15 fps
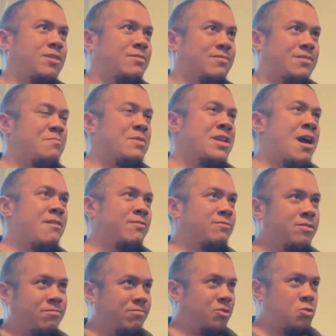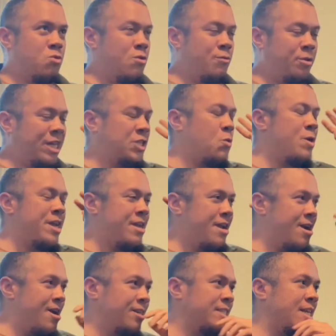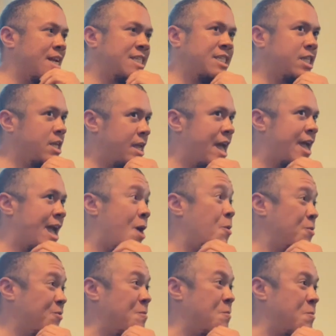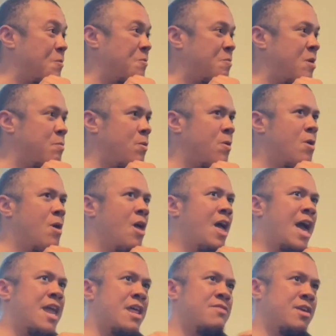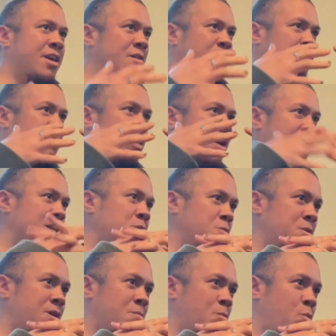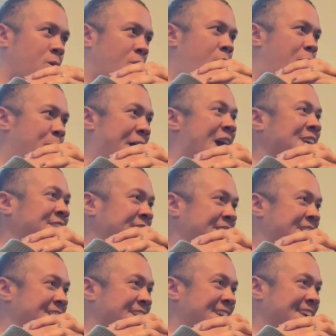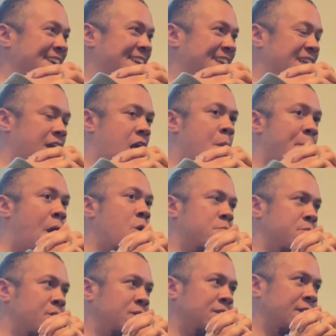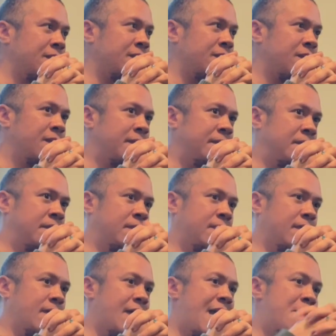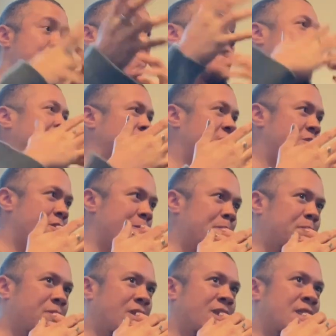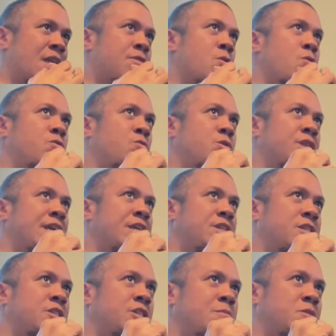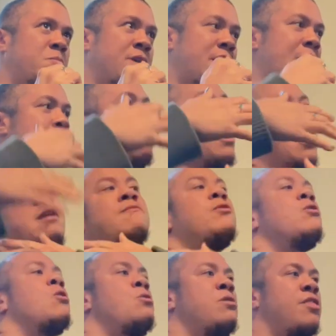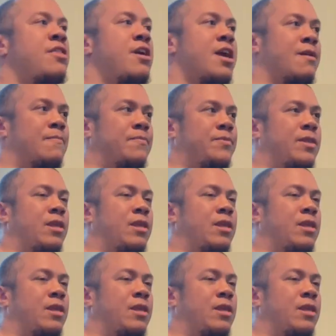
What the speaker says: I've been out of school for like 20 years and I still hang out with some of those people. And I think it was because we were all passionate about music and met each other that those relationships became kind of their own thing.